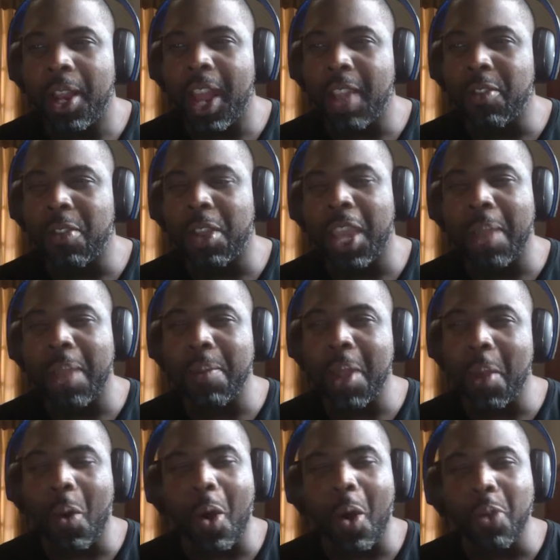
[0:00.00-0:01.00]
a game that will
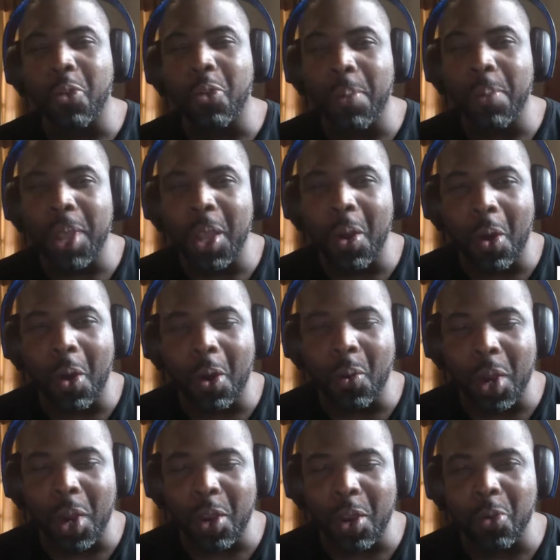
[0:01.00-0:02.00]
also be on
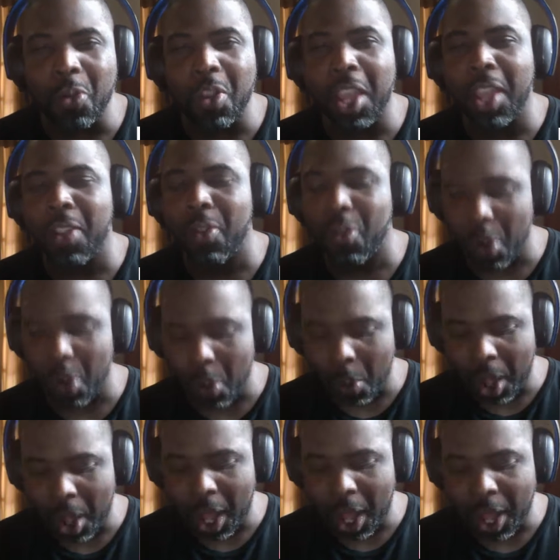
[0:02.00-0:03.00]
Windows 10. So,
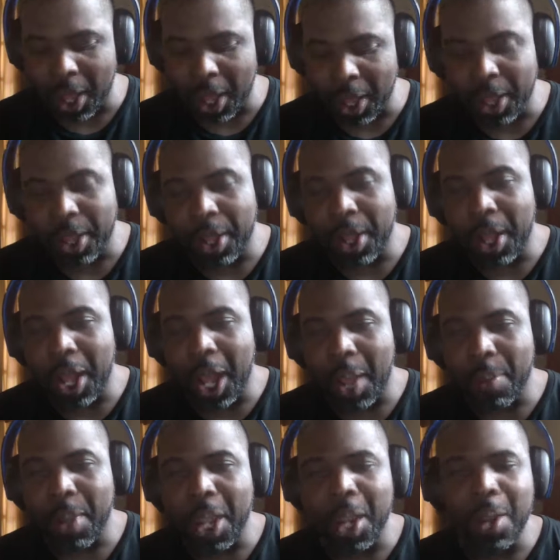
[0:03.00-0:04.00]
I
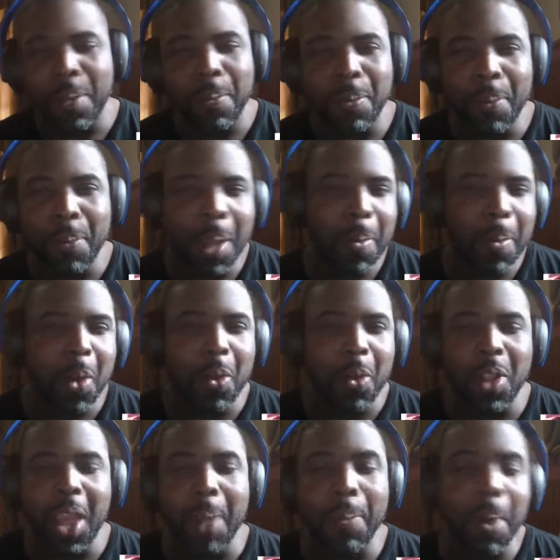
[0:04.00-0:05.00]
mean, maybe
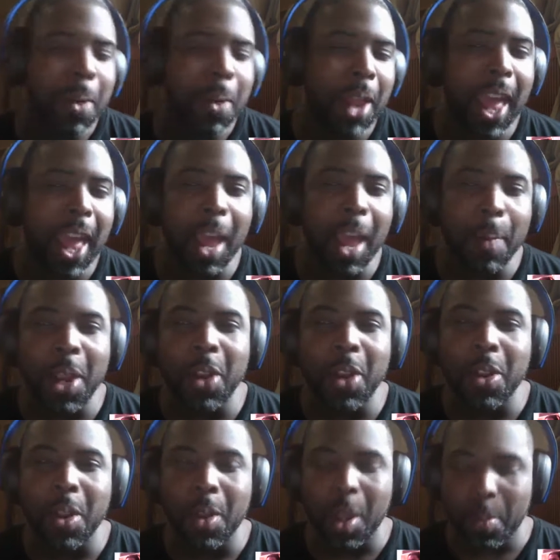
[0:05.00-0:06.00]
that. I mean,
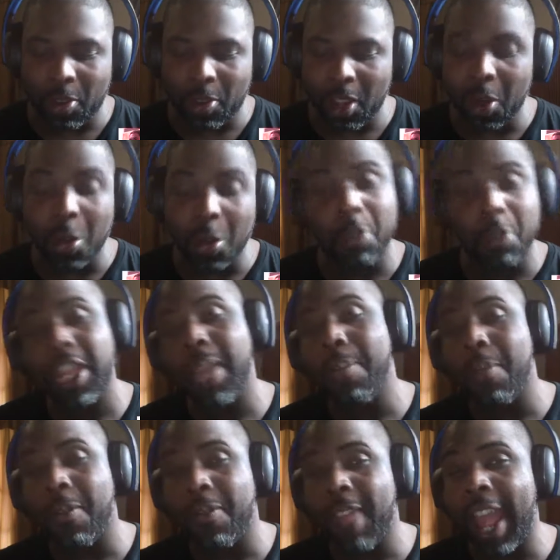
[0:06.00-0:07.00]
the particular theme
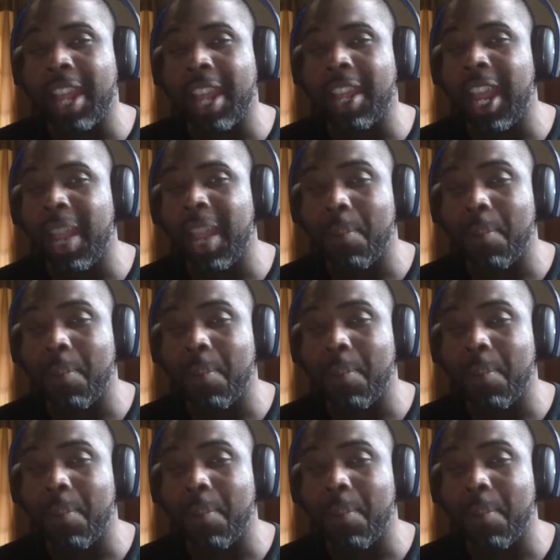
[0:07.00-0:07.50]
of that game, maybe